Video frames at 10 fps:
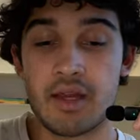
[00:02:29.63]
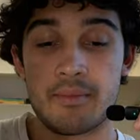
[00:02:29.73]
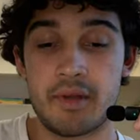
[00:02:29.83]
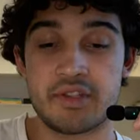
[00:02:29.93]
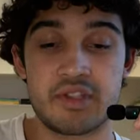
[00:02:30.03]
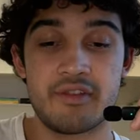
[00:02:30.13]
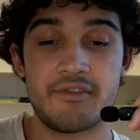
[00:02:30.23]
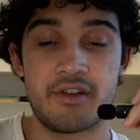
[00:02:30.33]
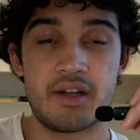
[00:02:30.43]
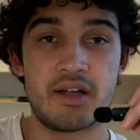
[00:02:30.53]
A bunch
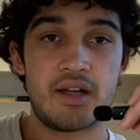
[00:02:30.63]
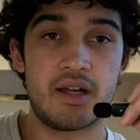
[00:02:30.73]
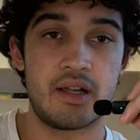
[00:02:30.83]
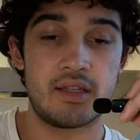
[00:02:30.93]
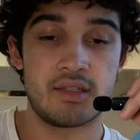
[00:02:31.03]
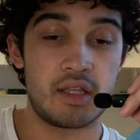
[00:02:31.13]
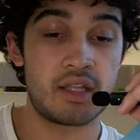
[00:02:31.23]
of a